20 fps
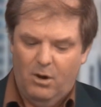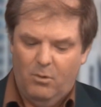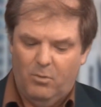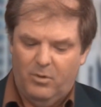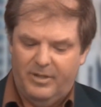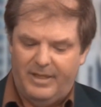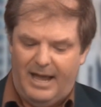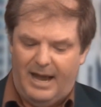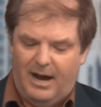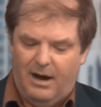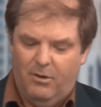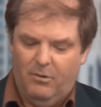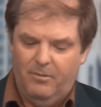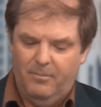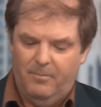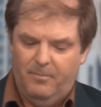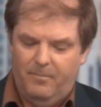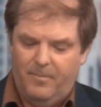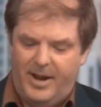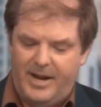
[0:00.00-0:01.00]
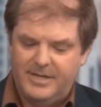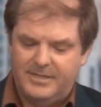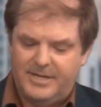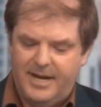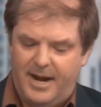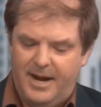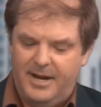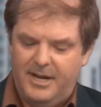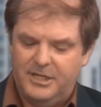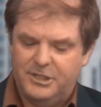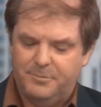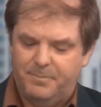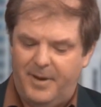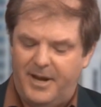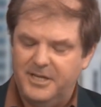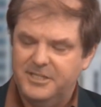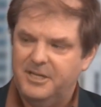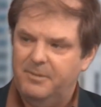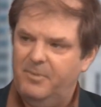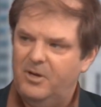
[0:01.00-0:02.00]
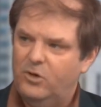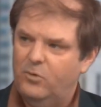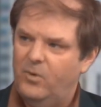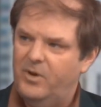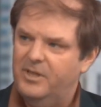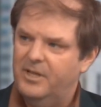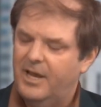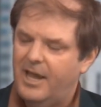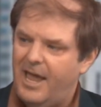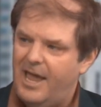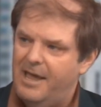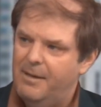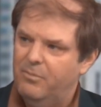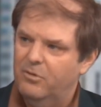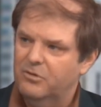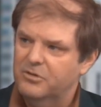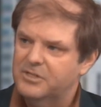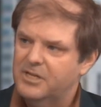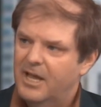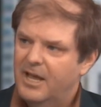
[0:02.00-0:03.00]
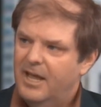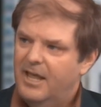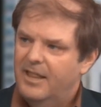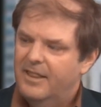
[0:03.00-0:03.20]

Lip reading: without maintaining spacing between the cables,